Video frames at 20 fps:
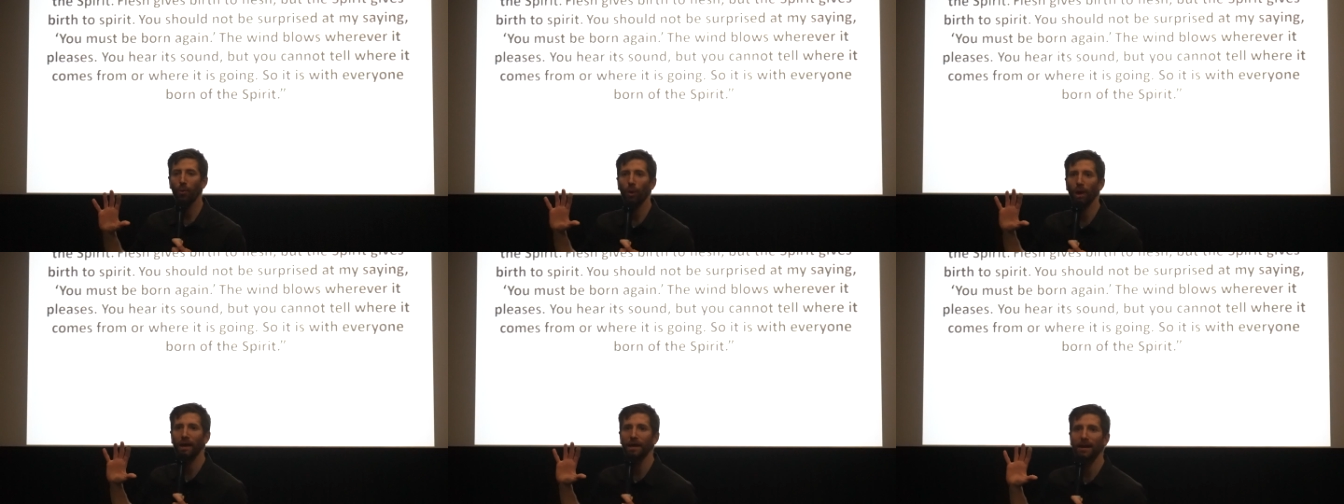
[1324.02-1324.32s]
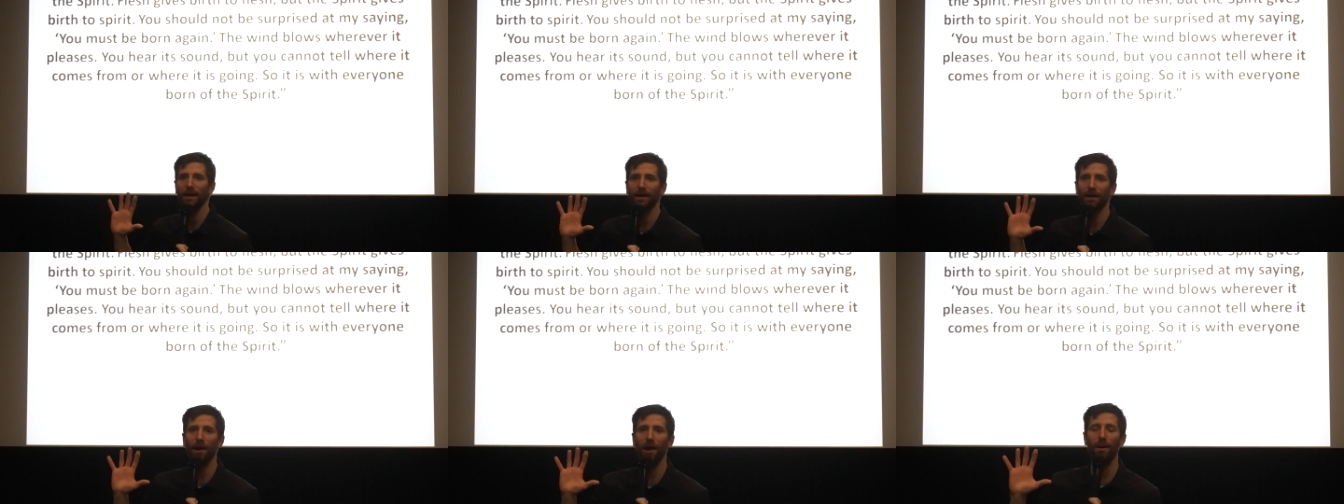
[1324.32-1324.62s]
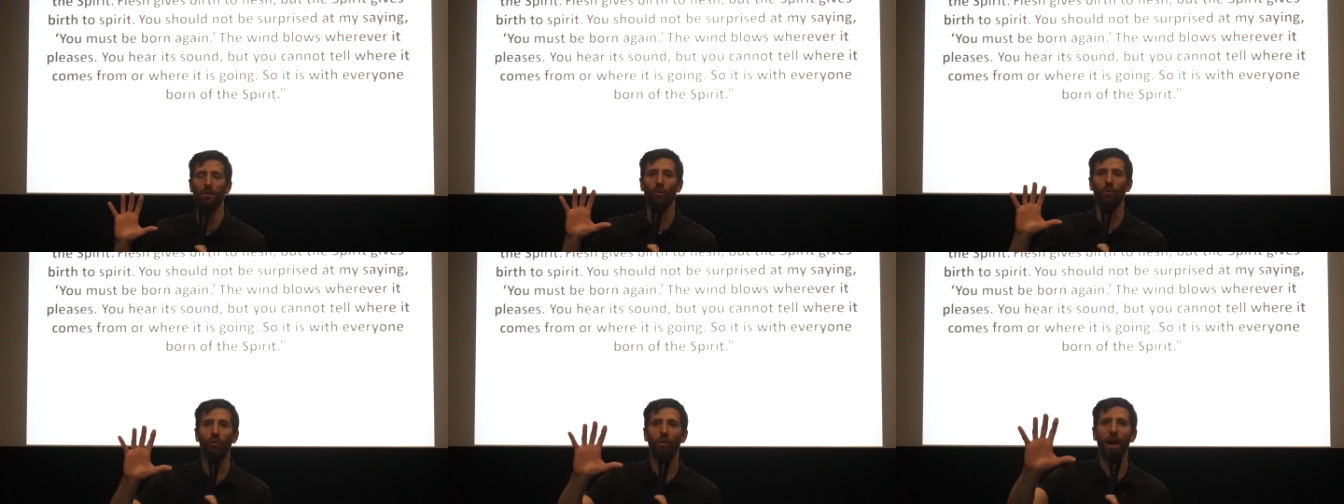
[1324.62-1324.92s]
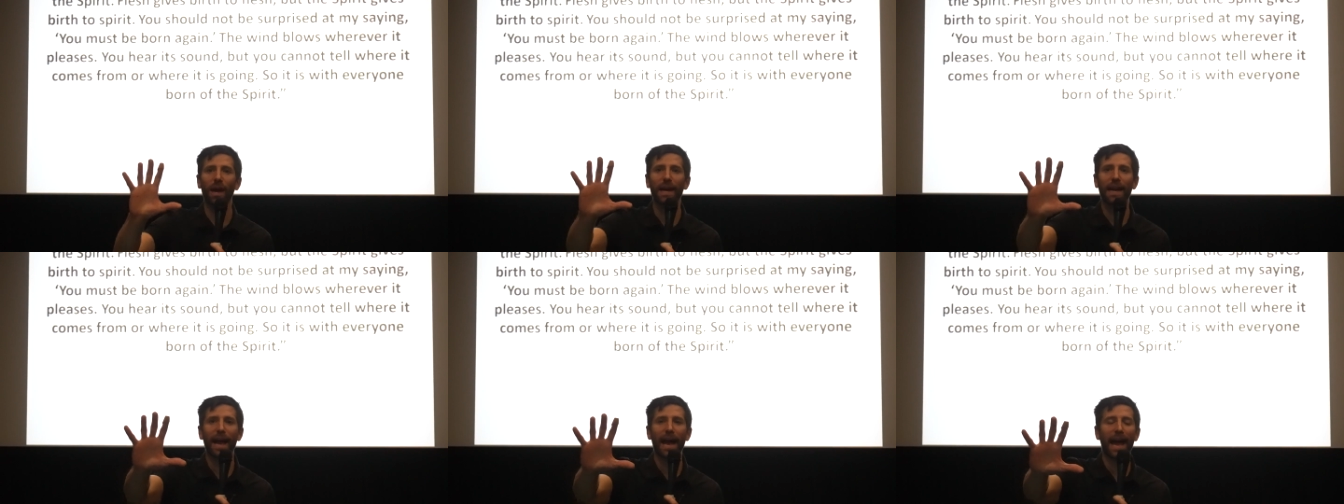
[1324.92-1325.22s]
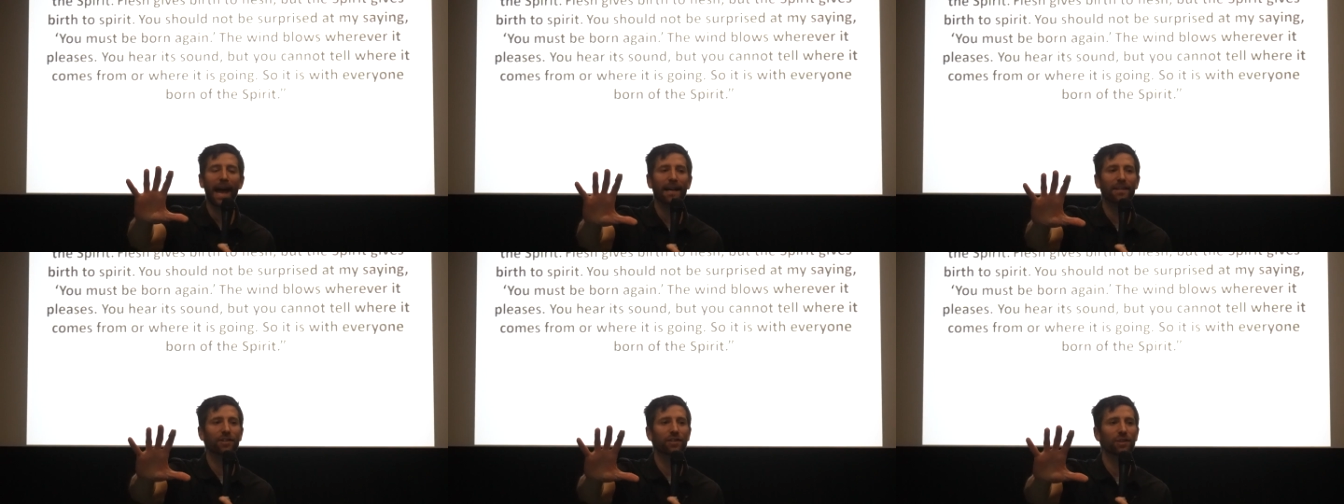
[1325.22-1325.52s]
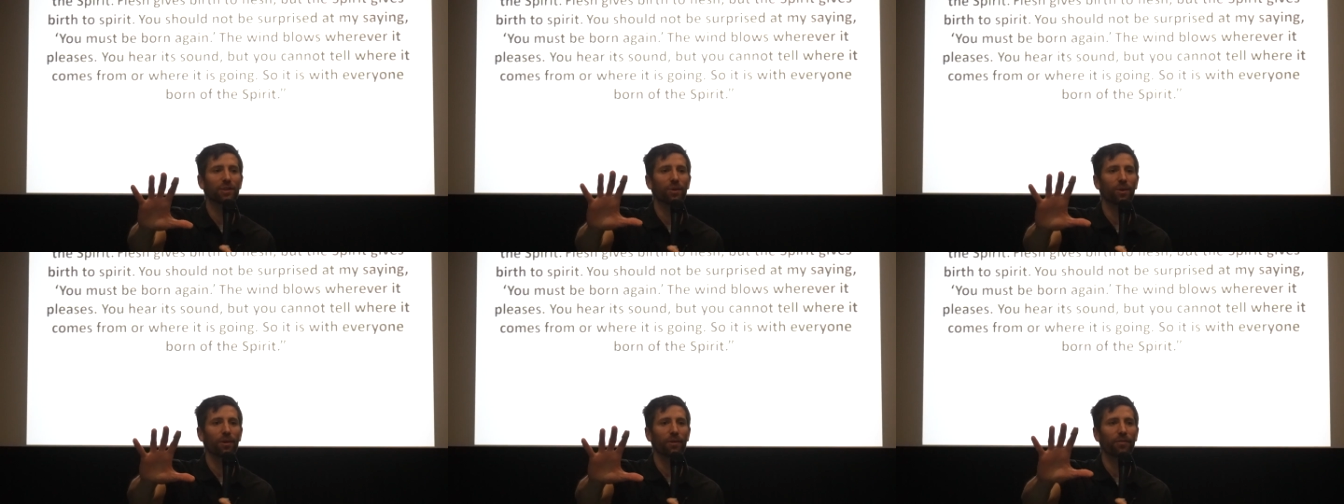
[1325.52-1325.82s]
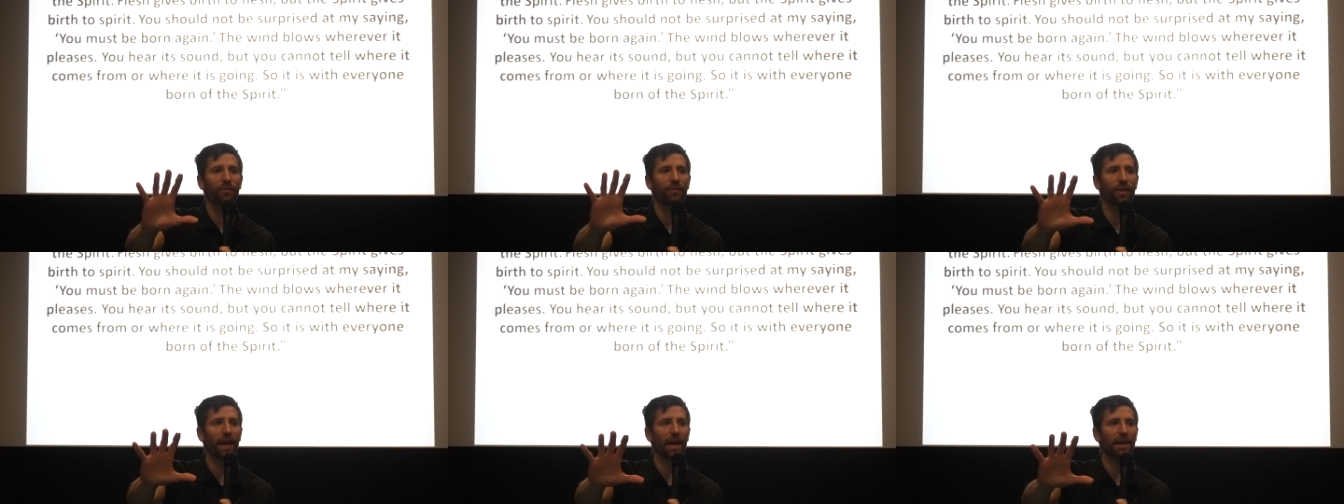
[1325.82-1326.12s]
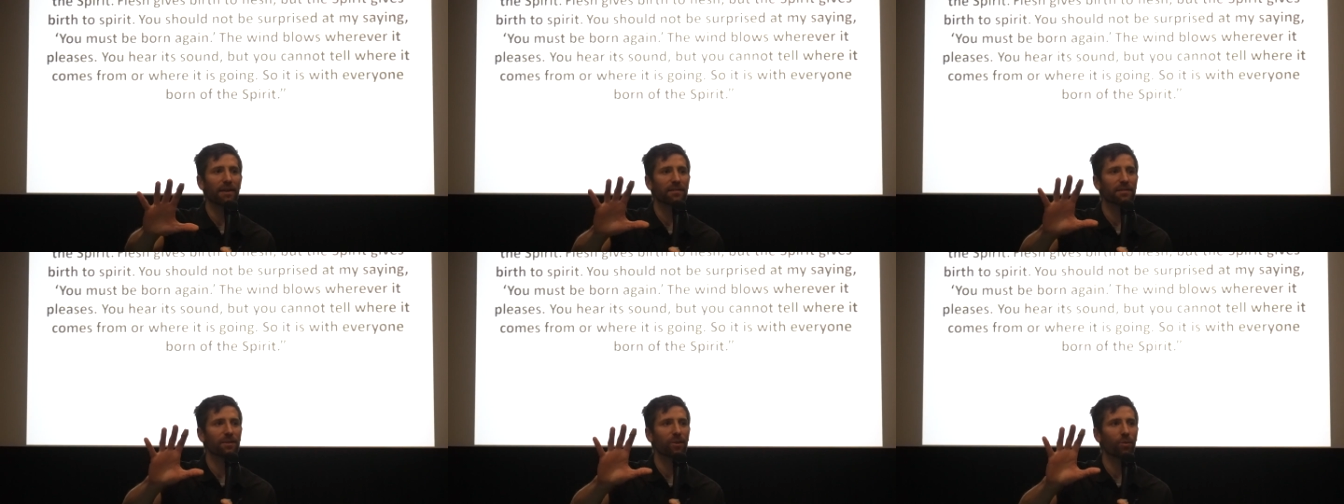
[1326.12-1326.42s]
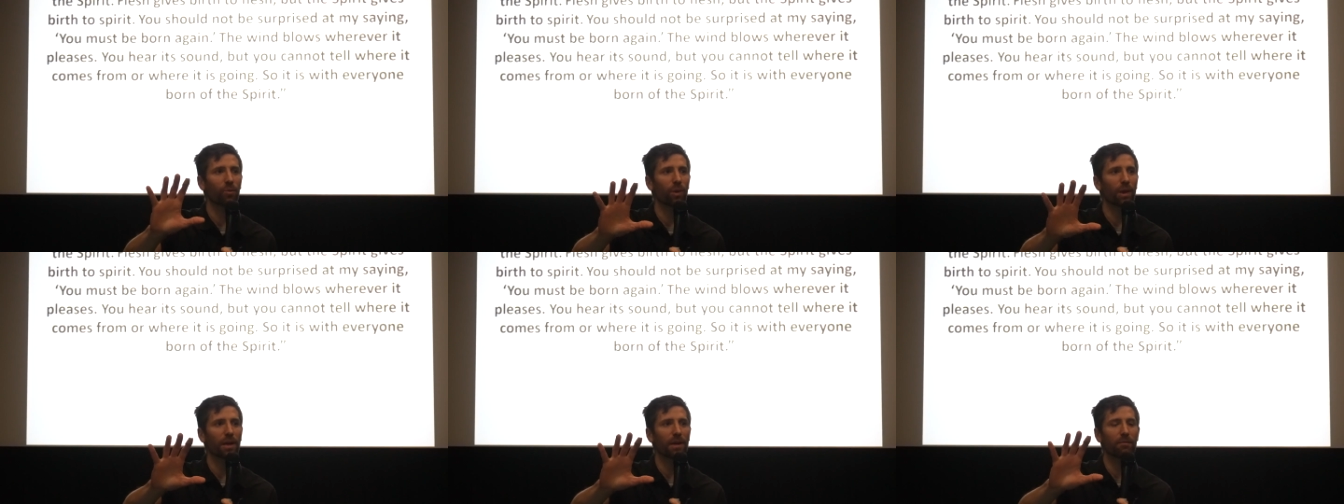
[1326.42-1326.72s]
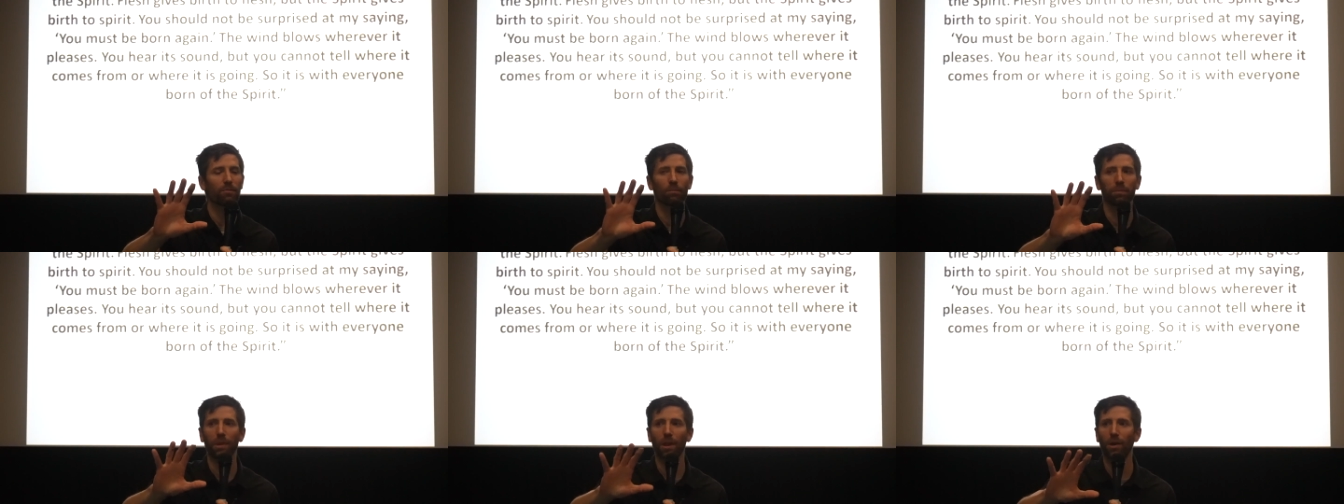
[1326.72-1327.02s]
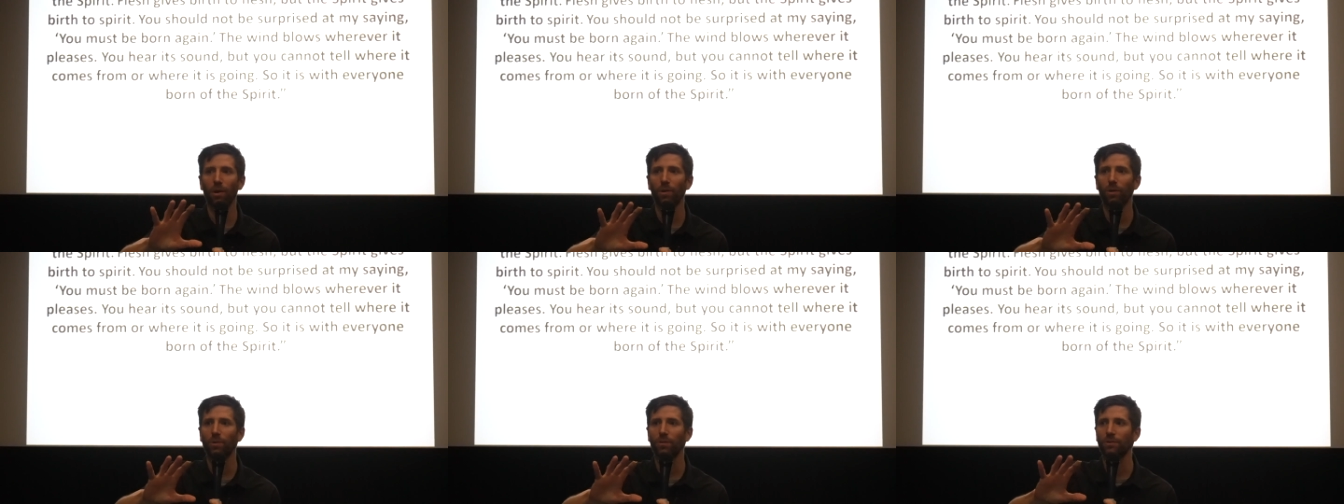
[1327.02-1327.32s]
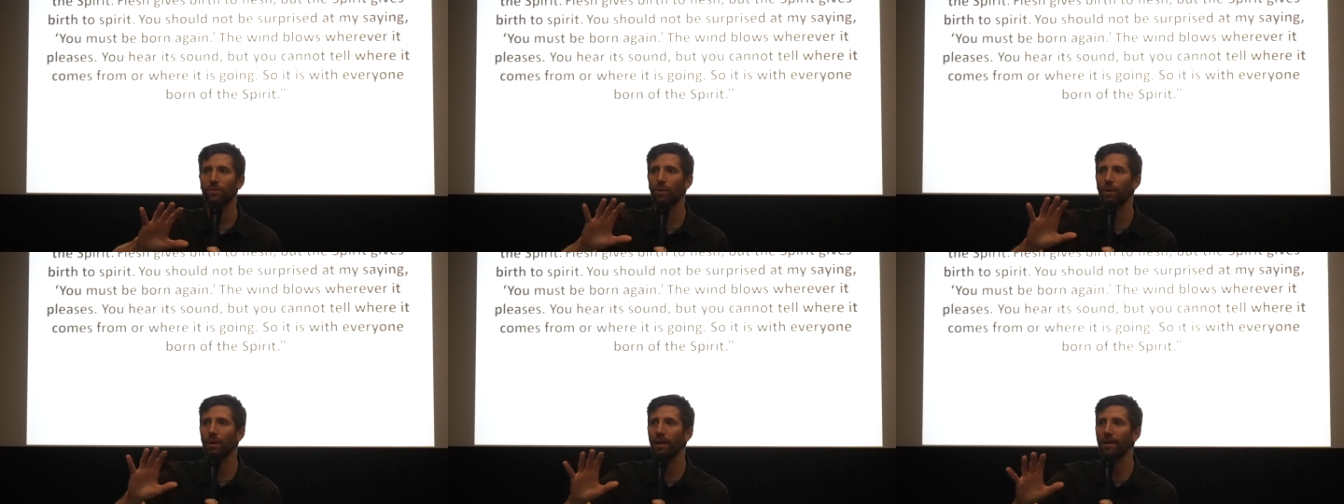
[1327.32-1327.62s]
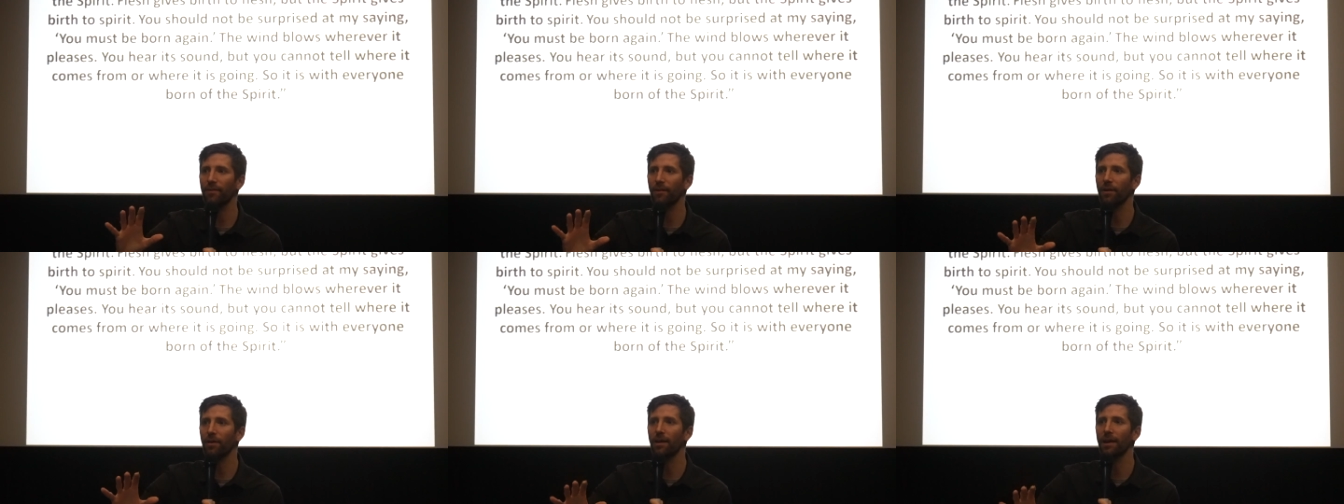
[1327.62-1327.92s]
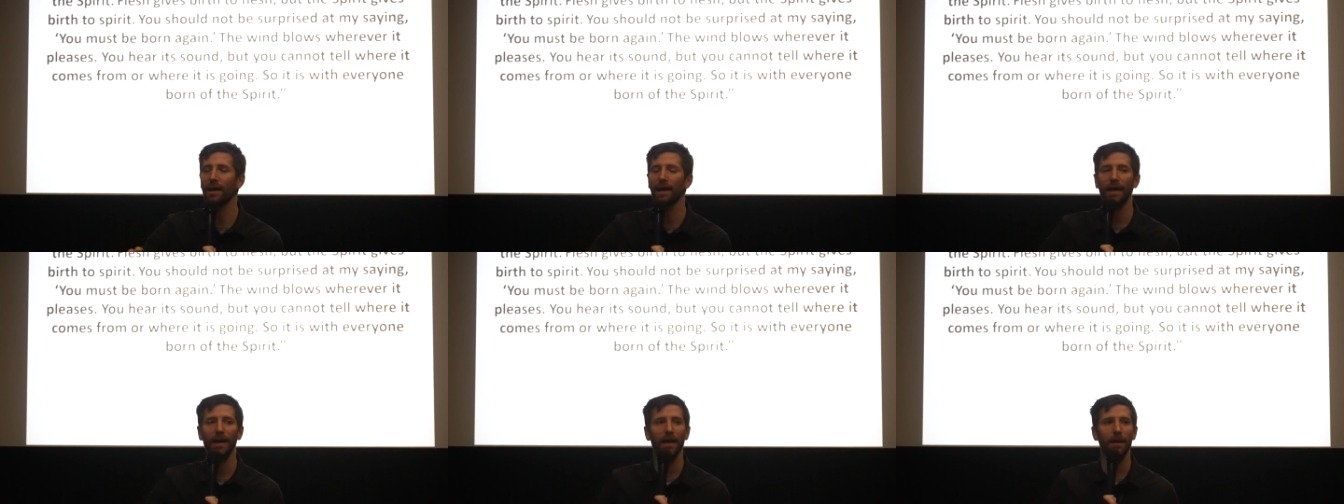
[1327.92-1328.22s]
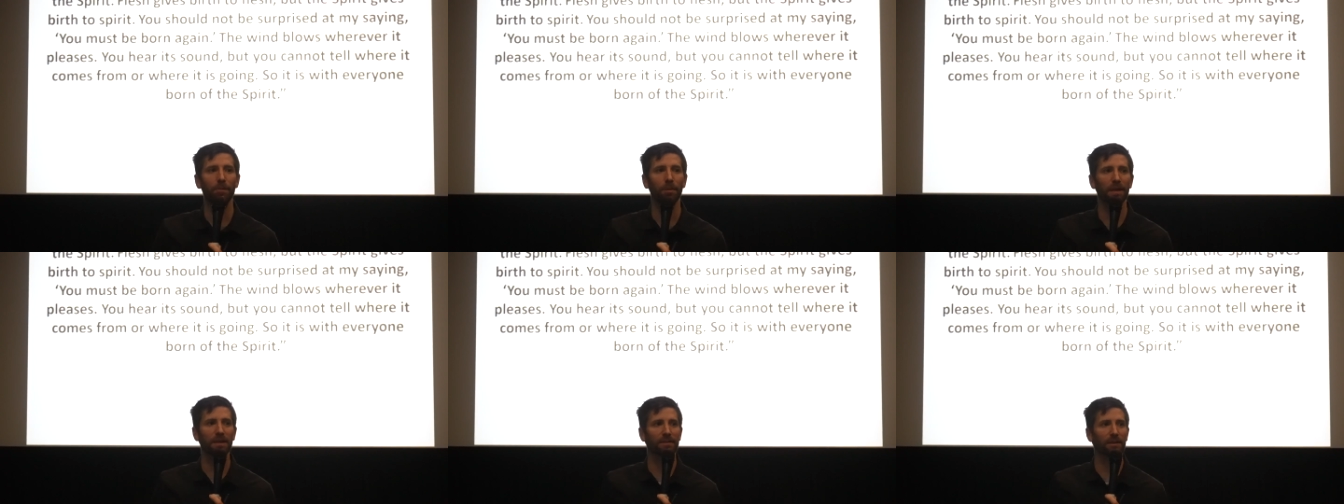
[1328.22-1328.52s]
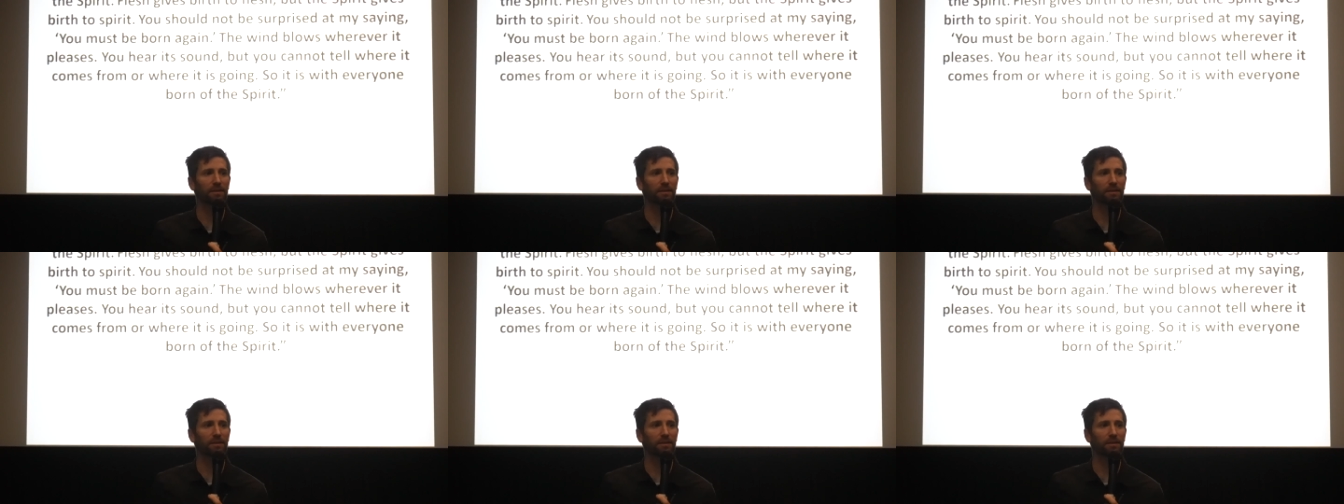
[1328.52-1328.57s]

wind can come right at your face. The wind blows wherever it pleases.